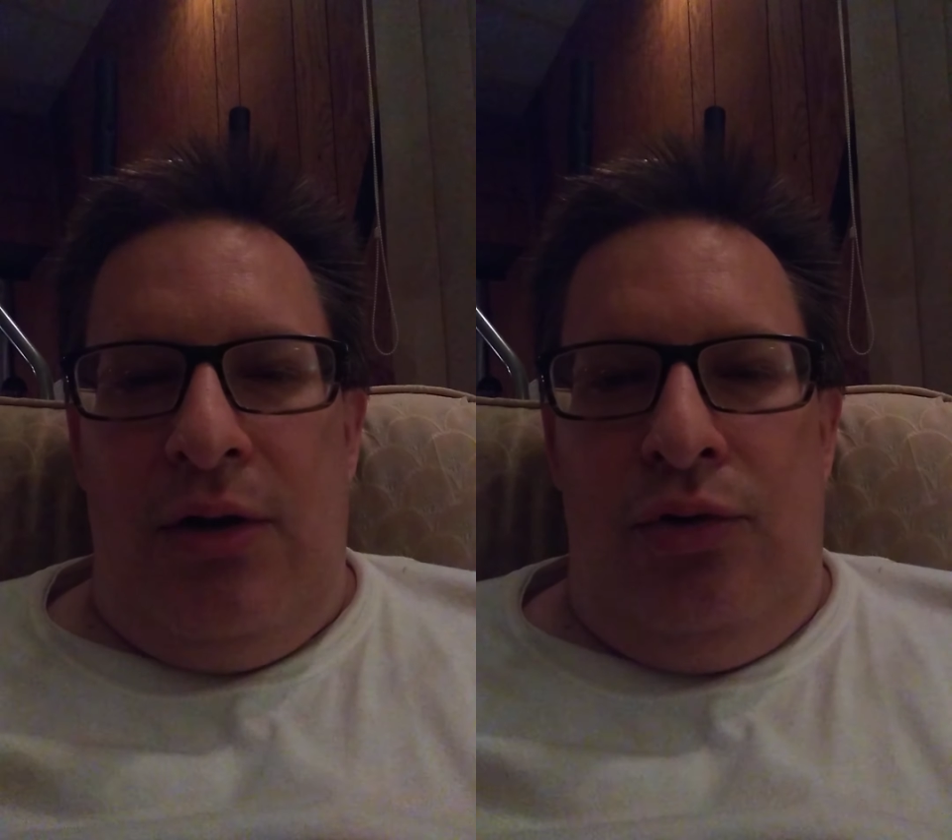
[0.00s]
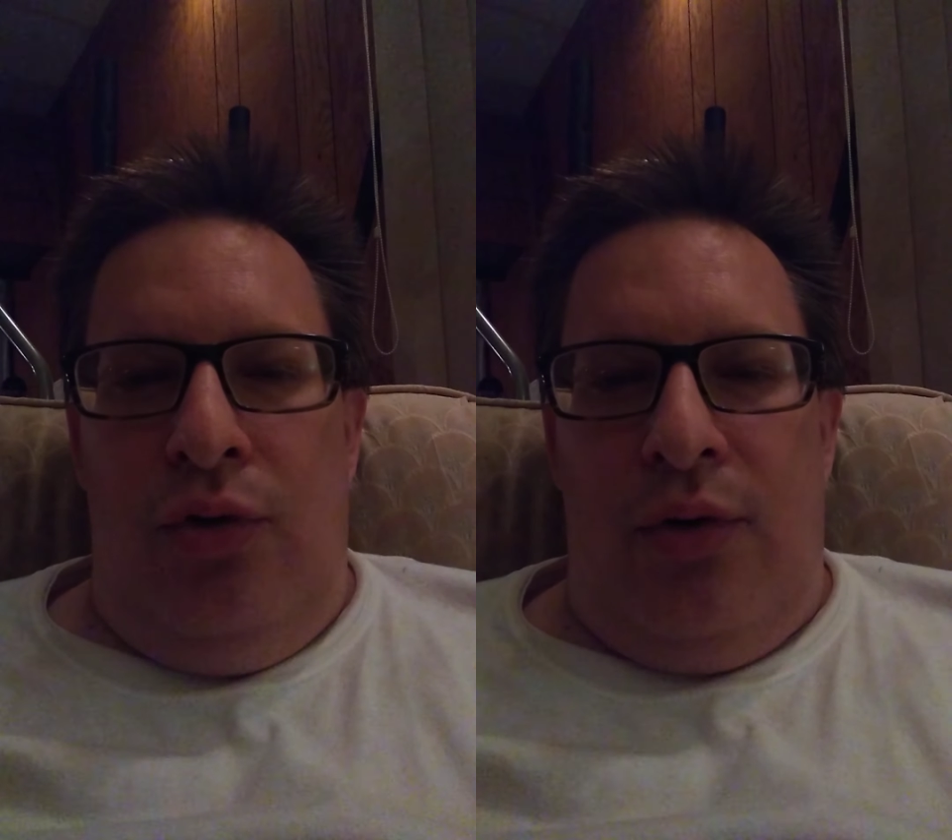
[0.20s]

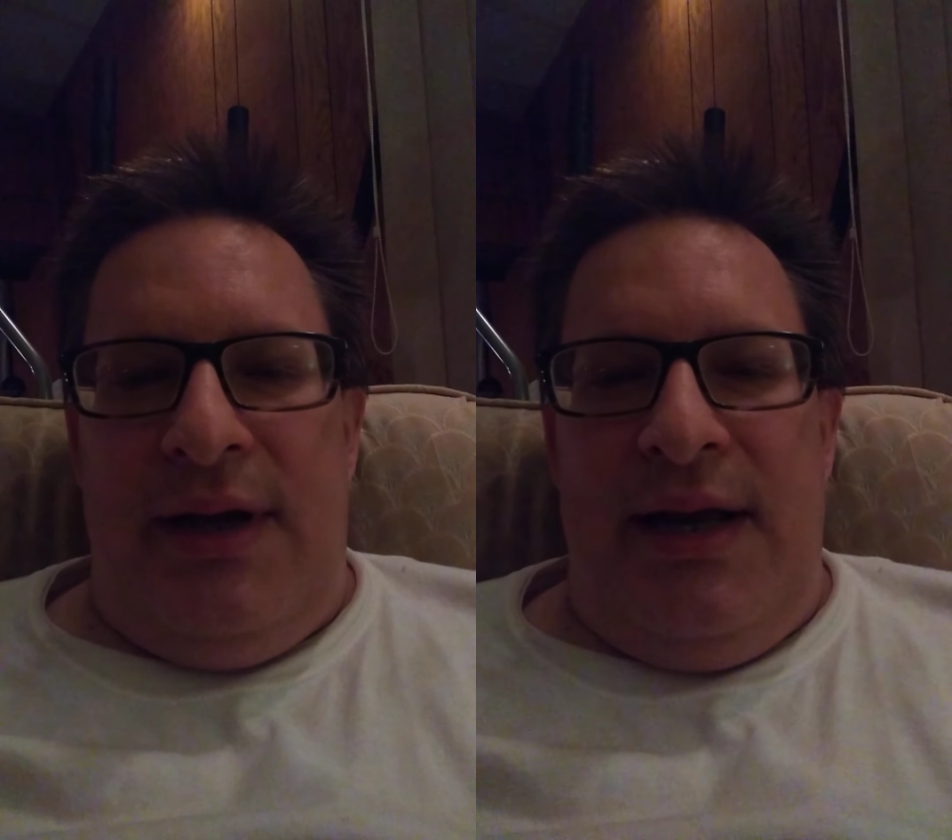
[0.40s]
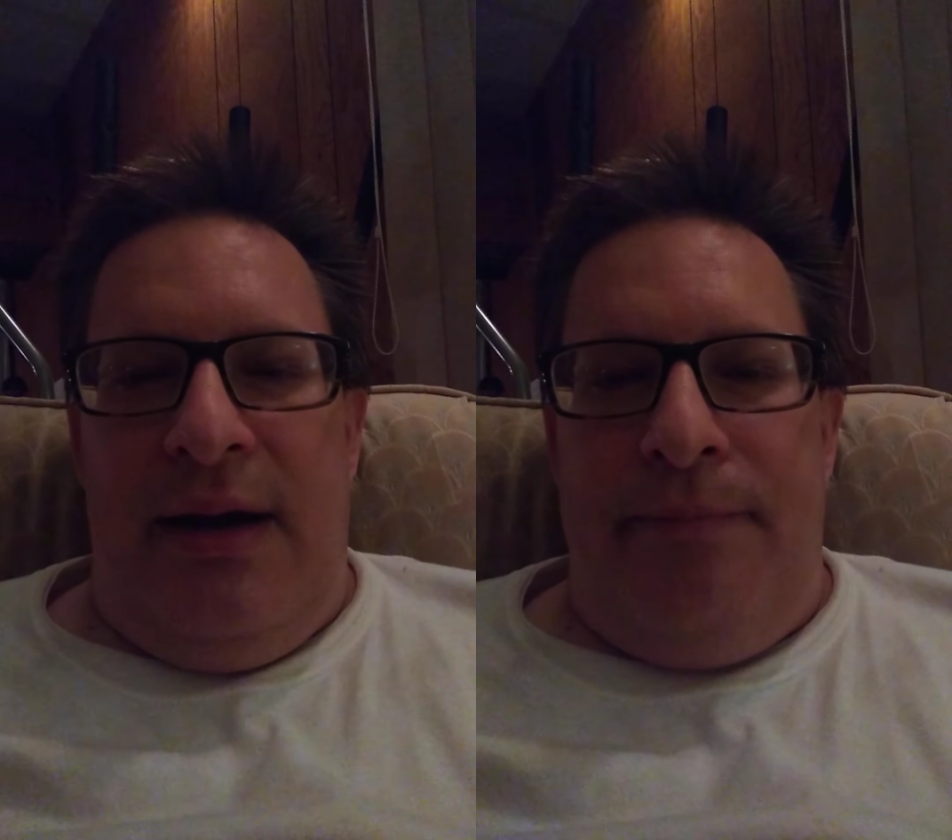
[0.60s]

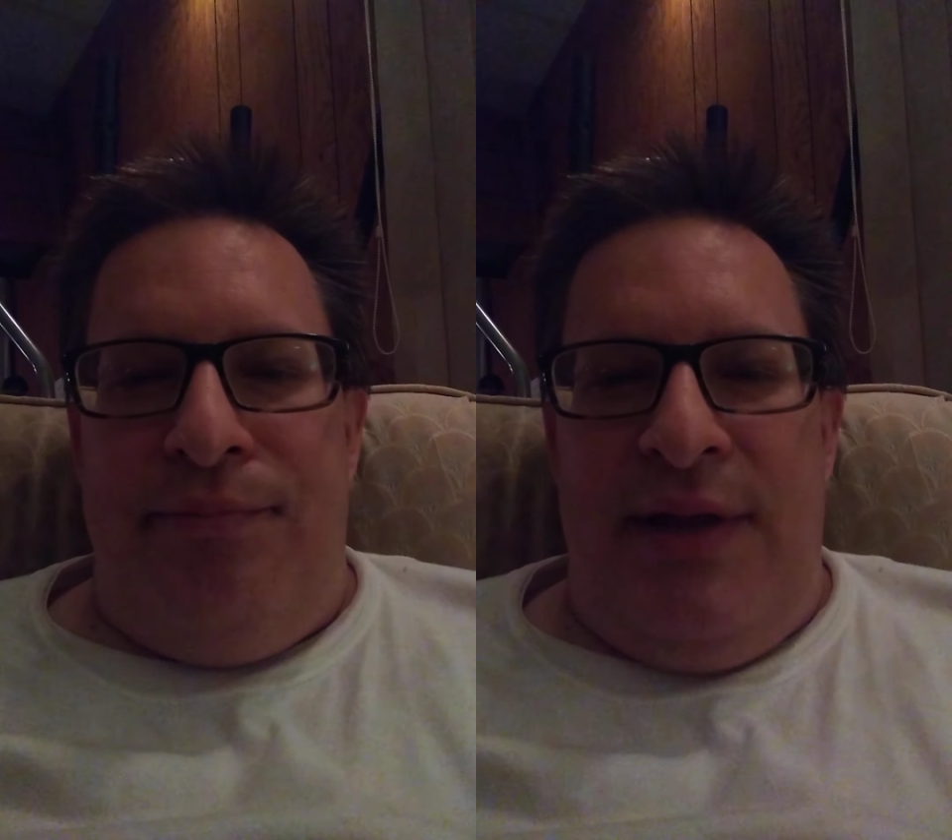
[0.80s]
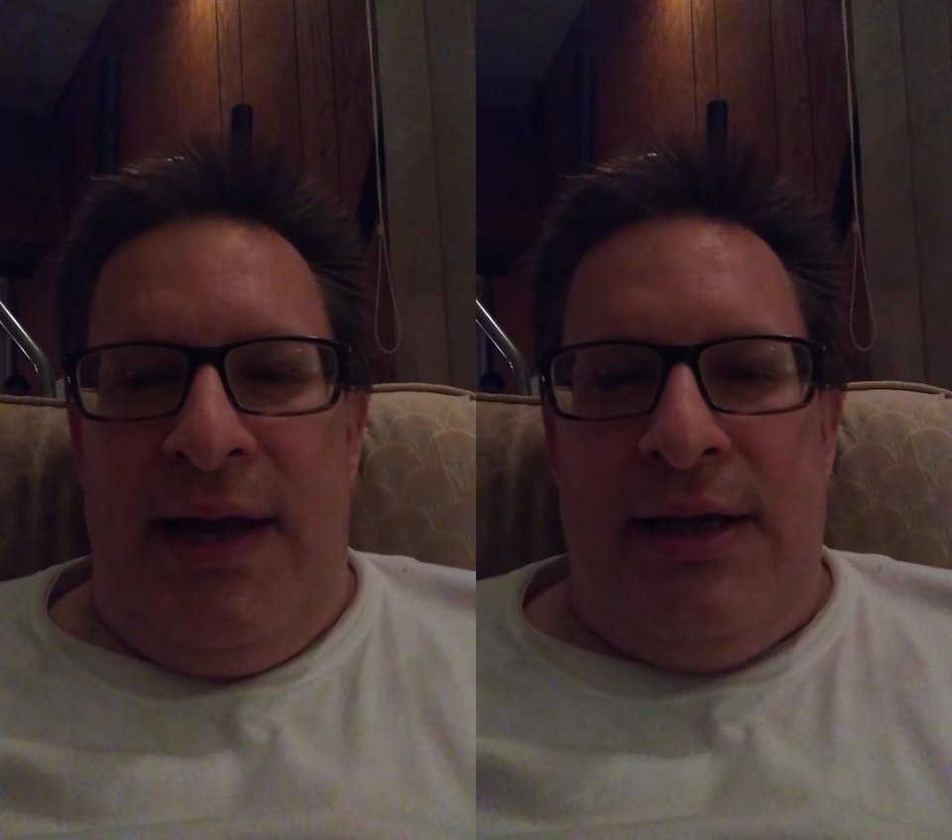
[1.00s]
looking up
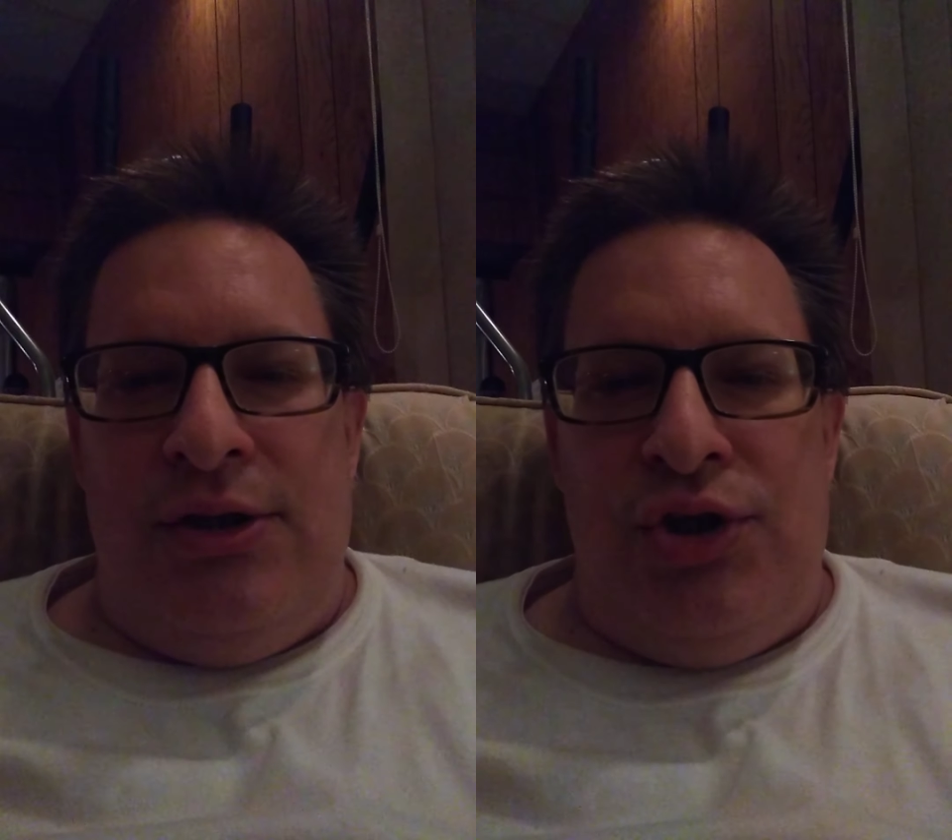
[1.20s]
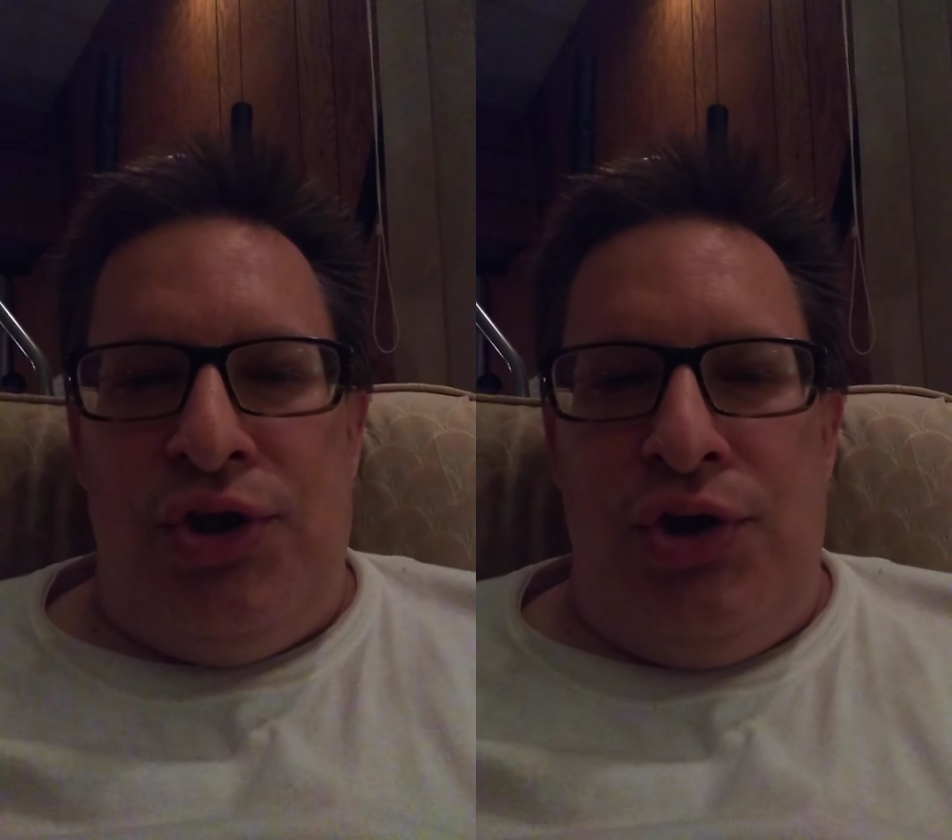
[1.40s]

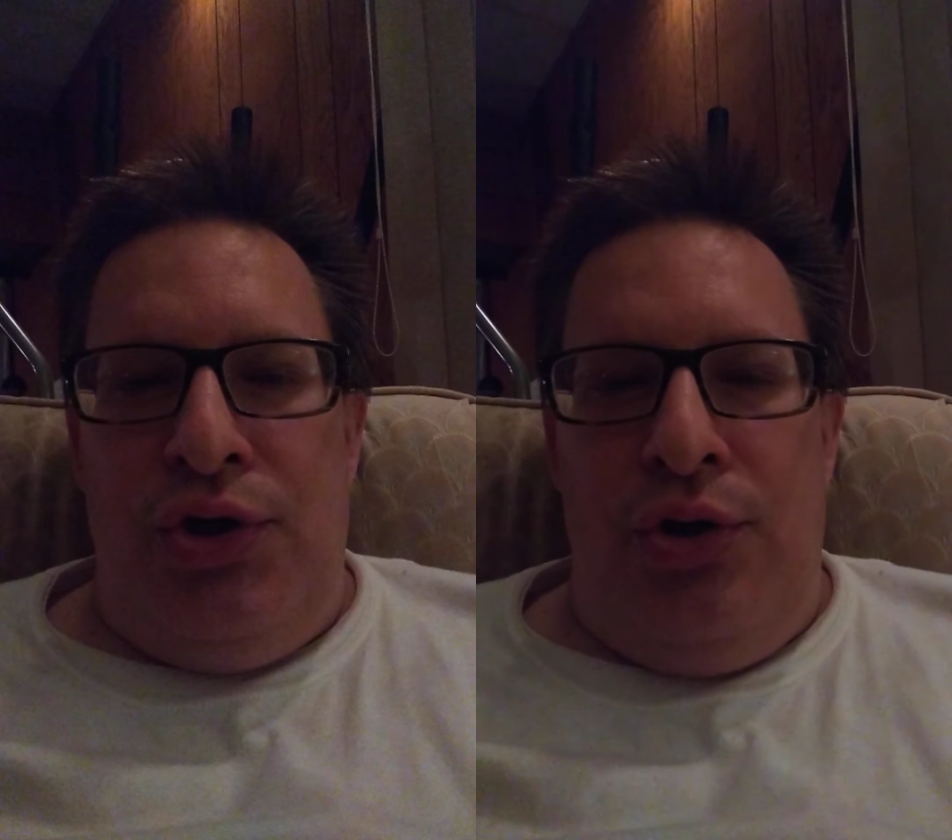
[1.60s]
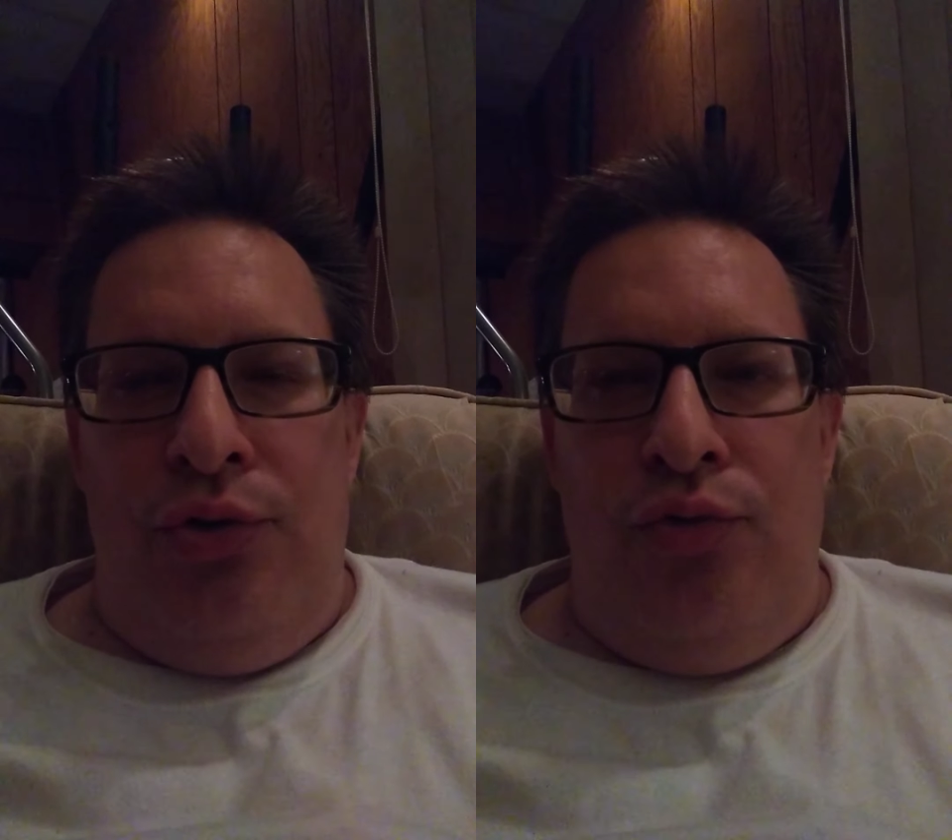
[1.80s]
things
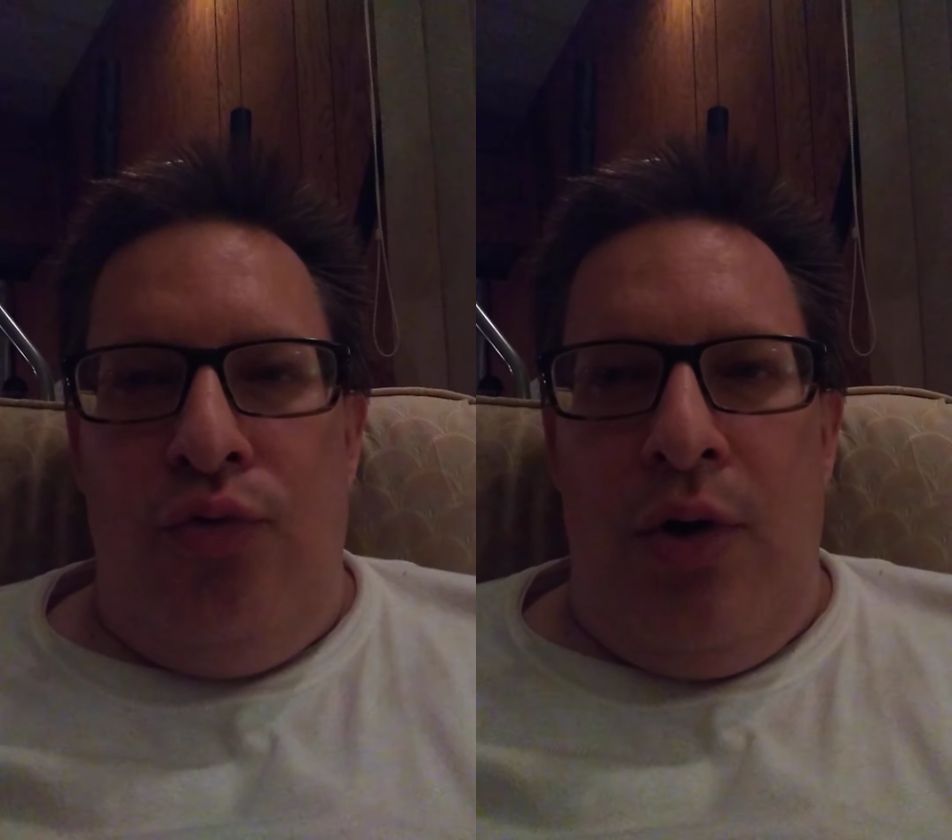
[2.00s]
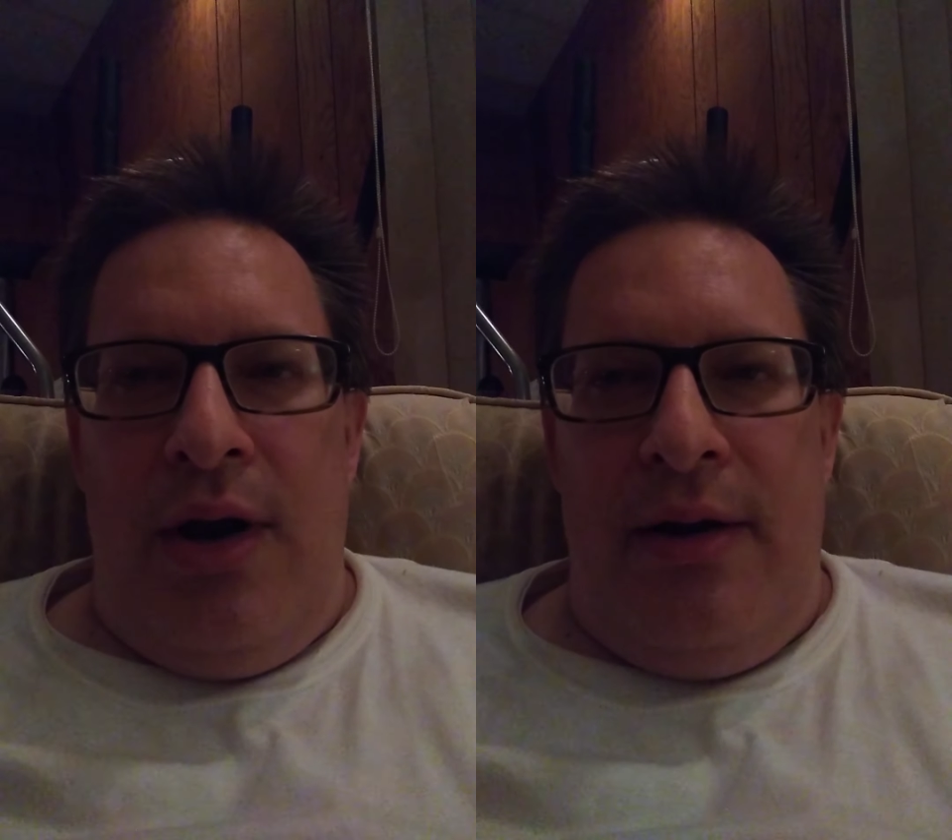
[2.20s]

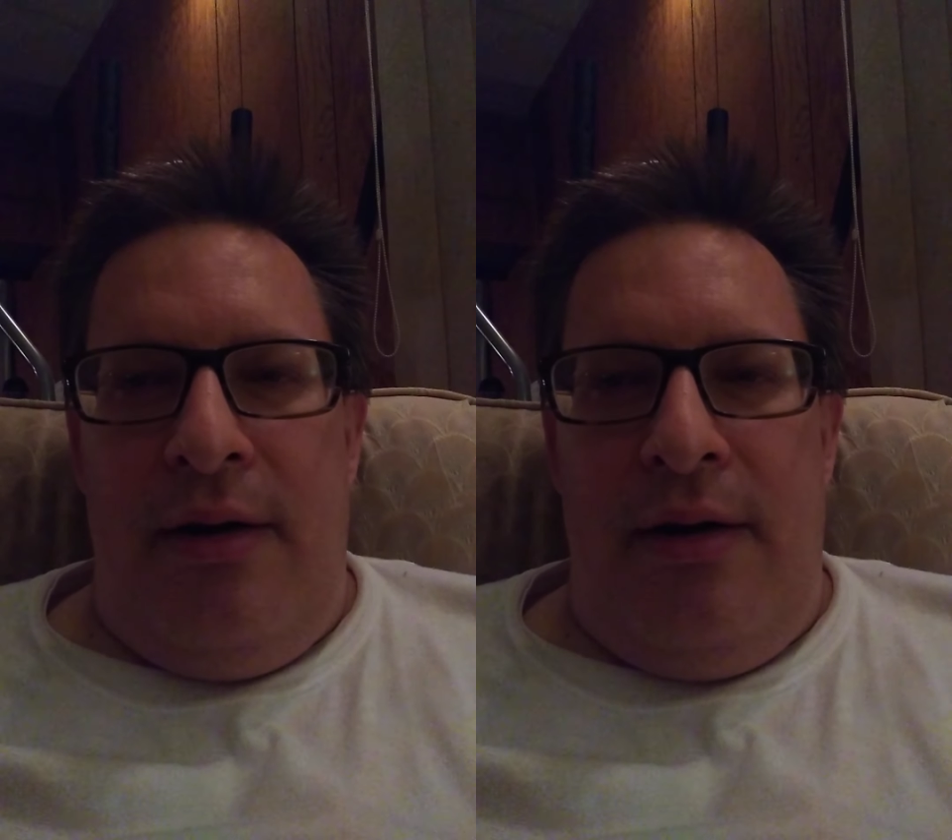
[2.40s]
you